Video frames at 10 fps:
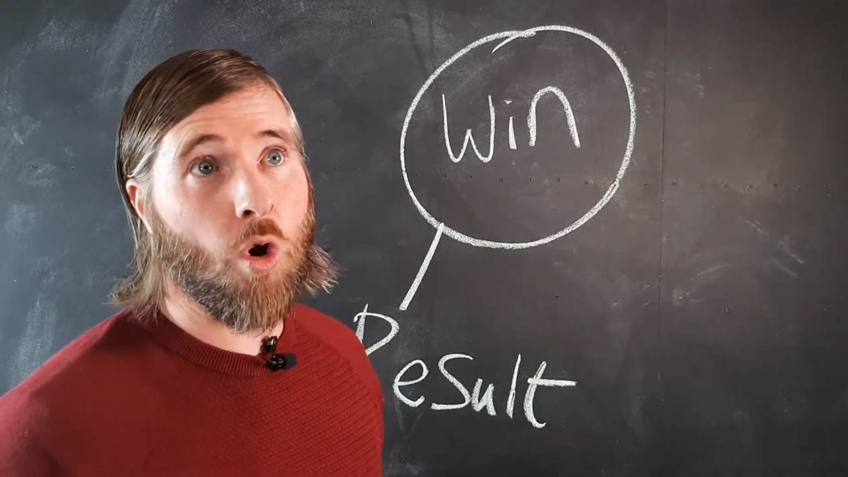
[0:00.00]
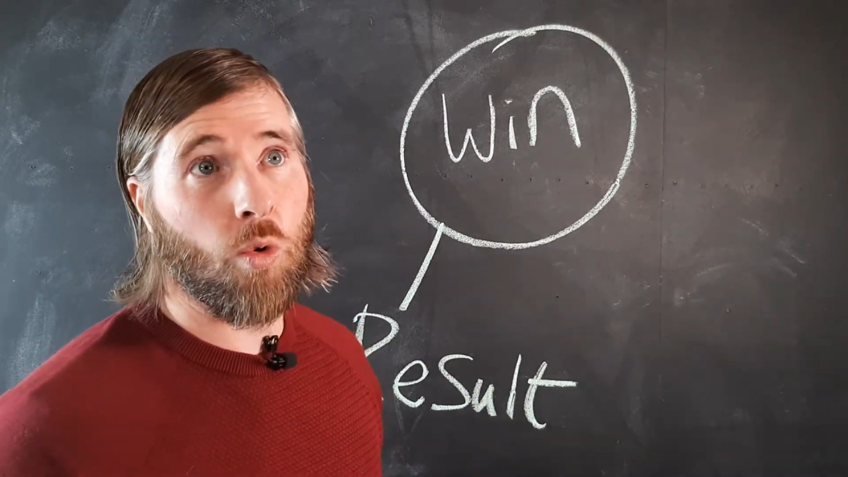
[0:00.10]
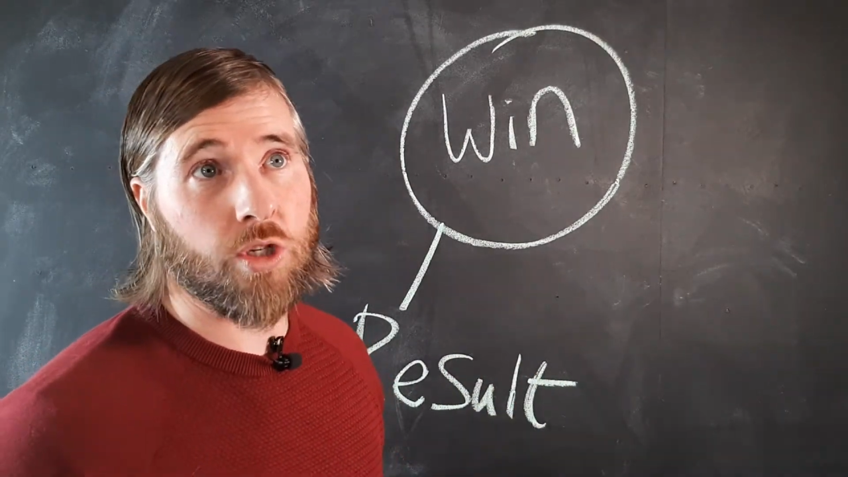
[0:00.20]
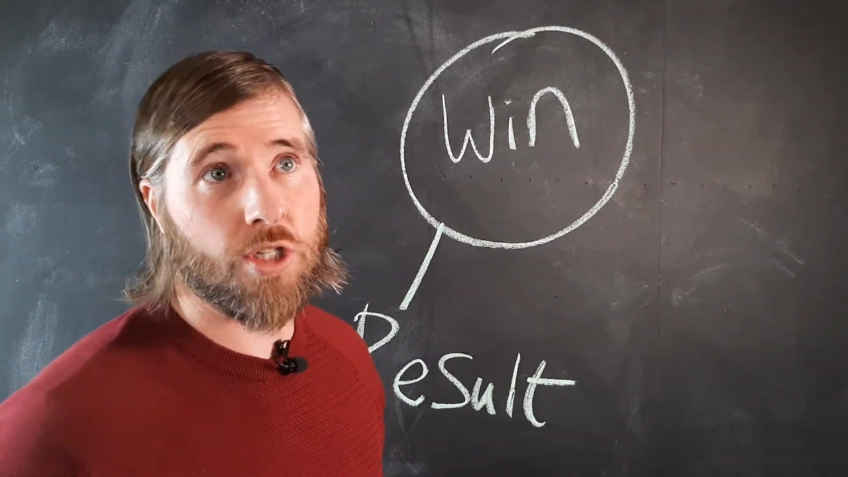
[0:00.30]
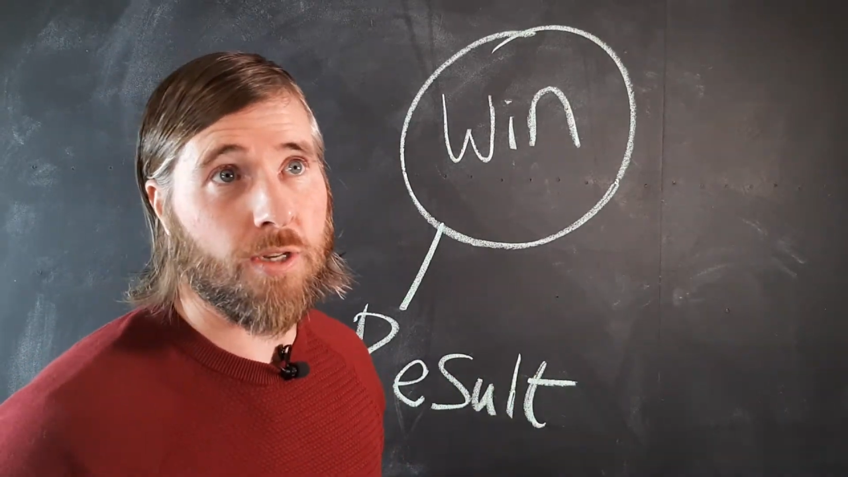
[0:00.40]

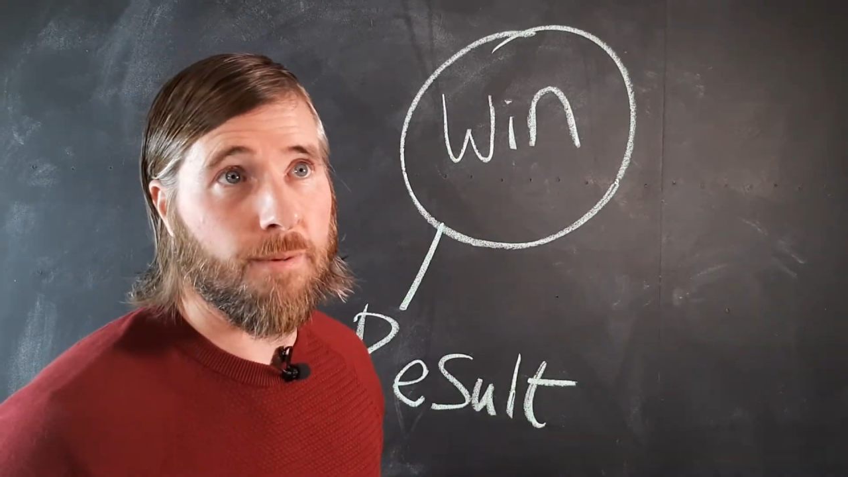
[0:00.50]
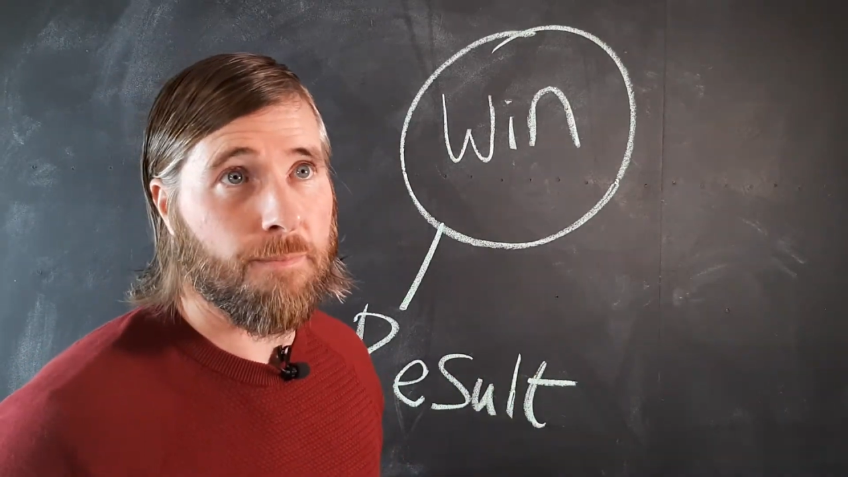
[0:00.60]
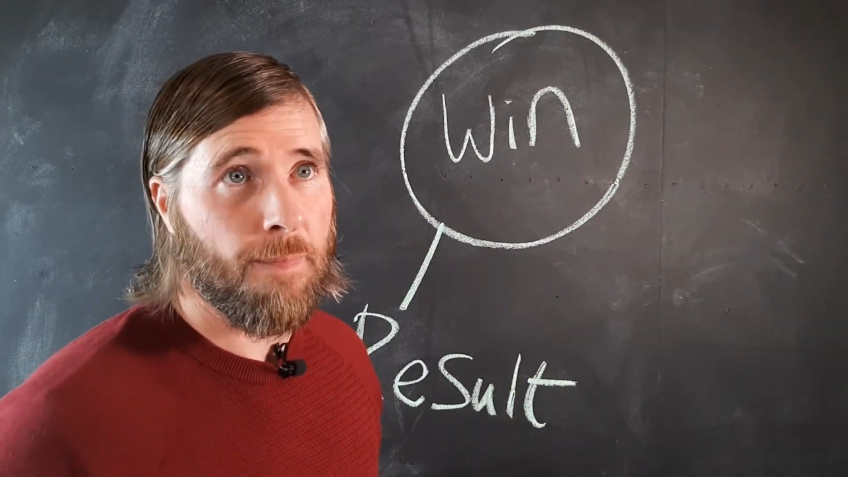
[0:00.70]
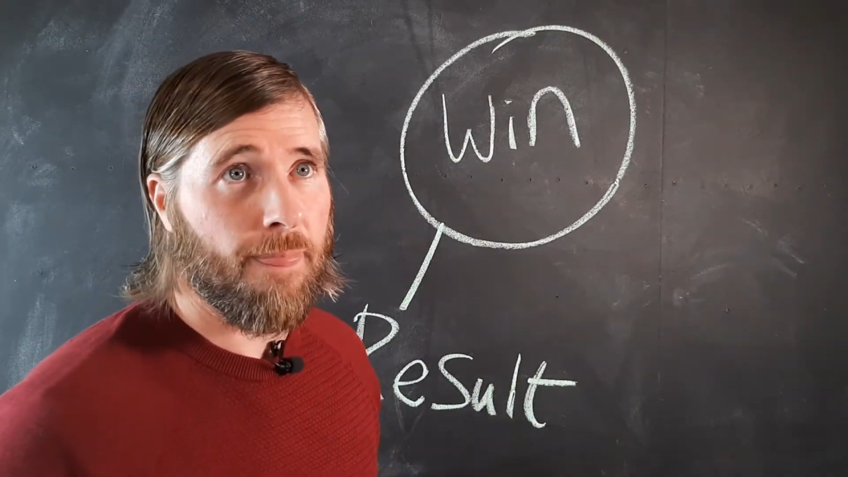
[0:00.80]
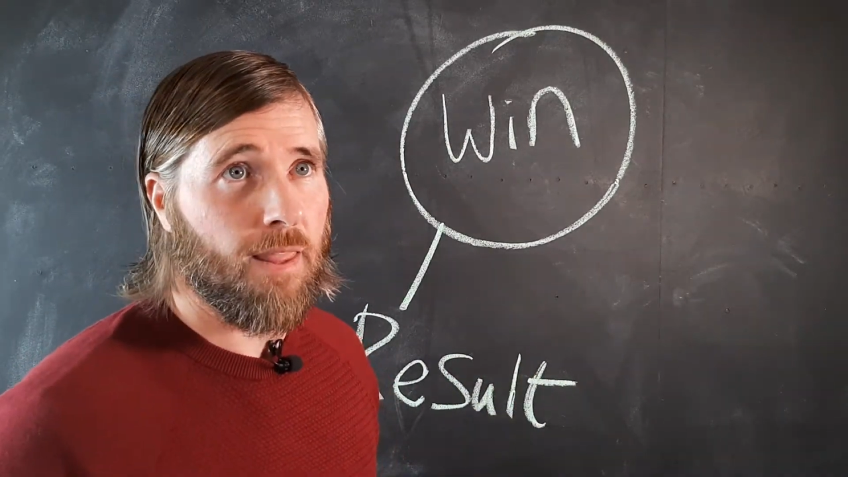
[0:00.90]
goals.
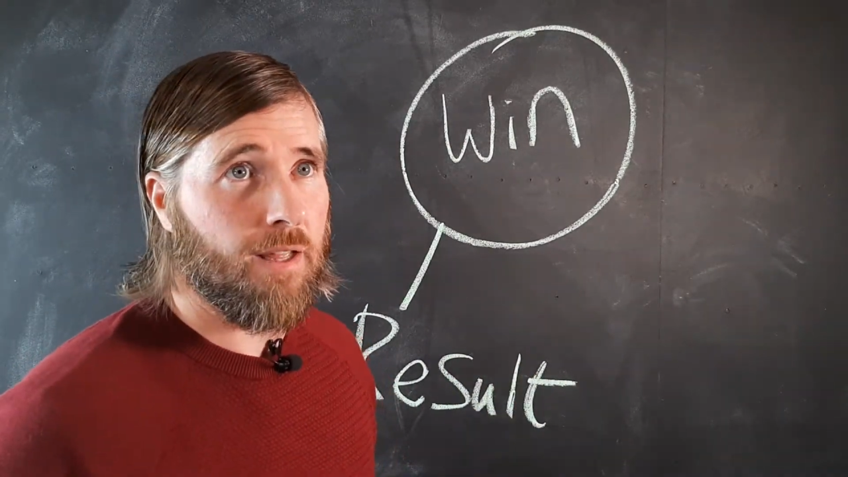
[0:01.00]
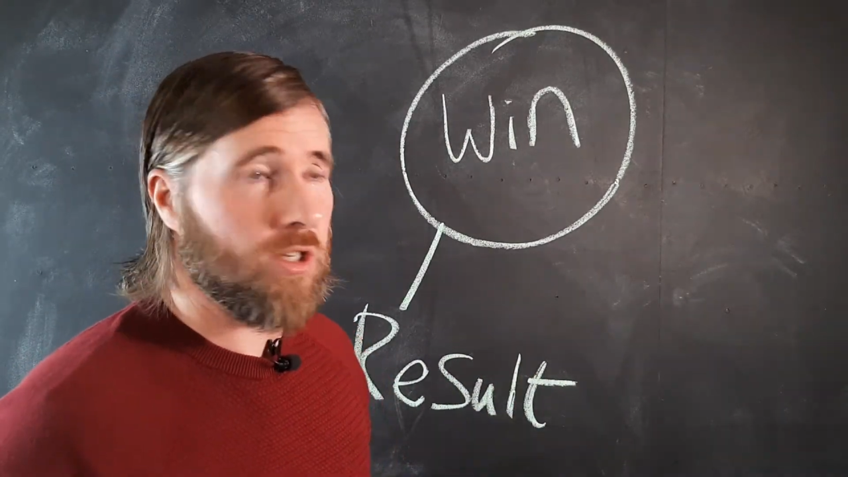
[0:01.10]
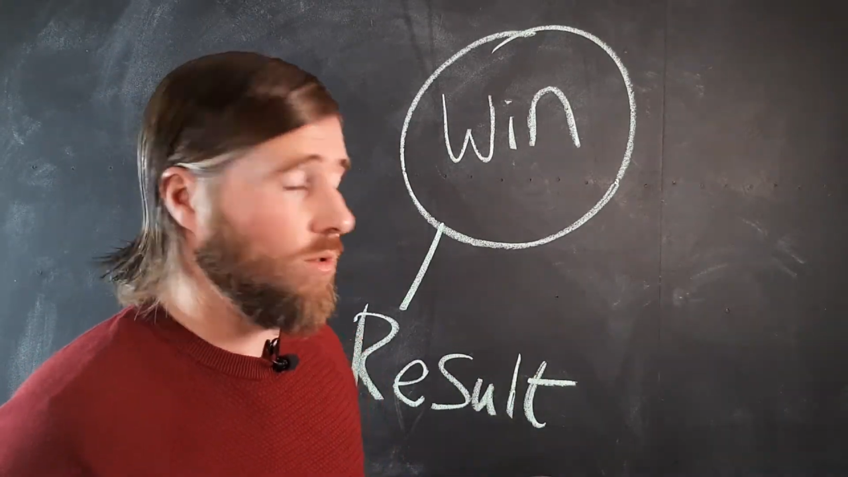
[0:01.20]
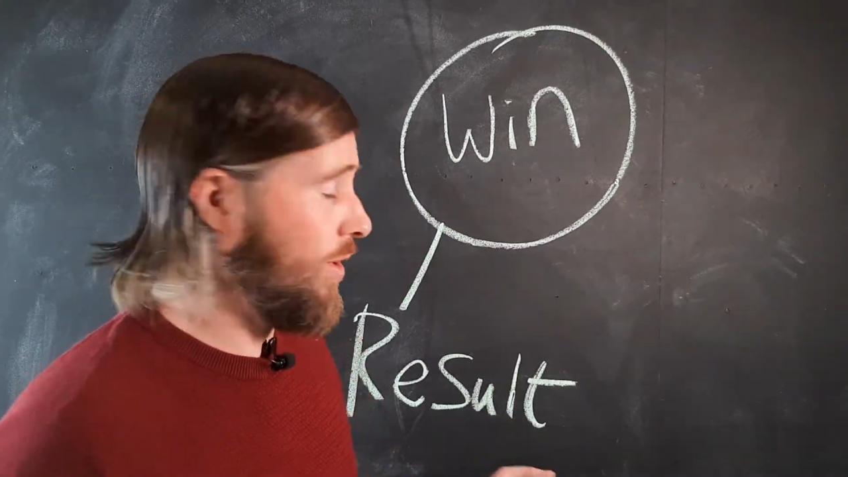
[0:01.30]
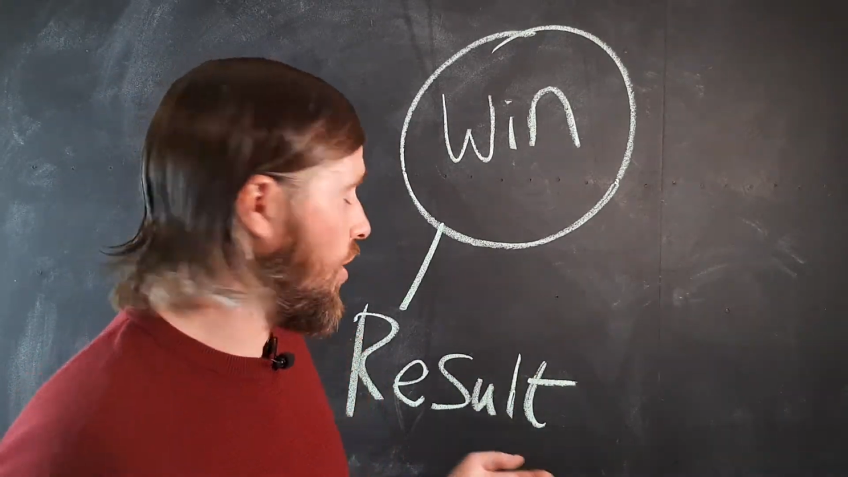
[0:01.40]

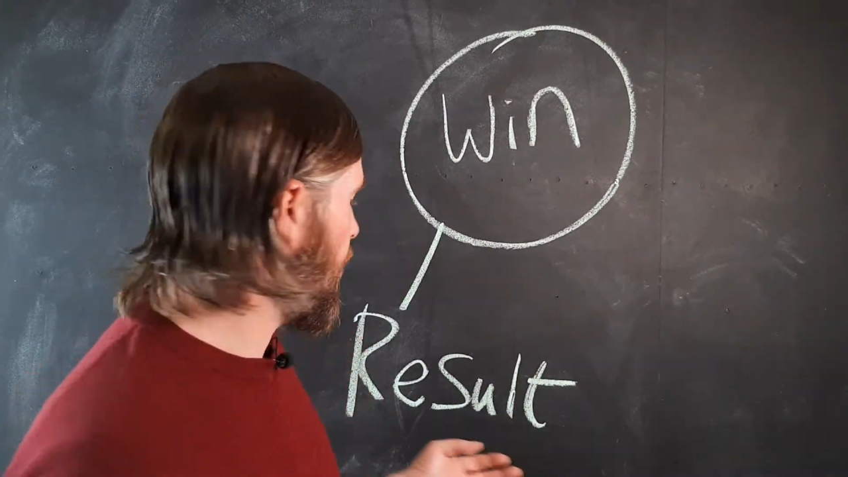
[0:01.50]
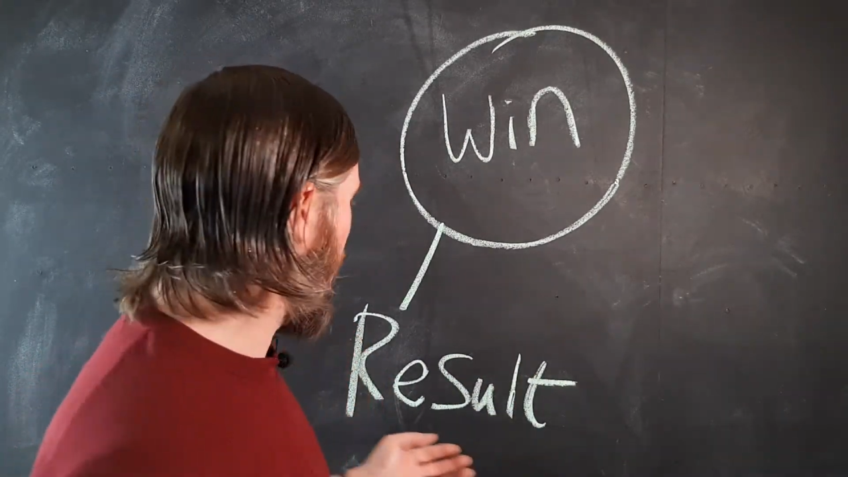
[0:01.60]
So we do,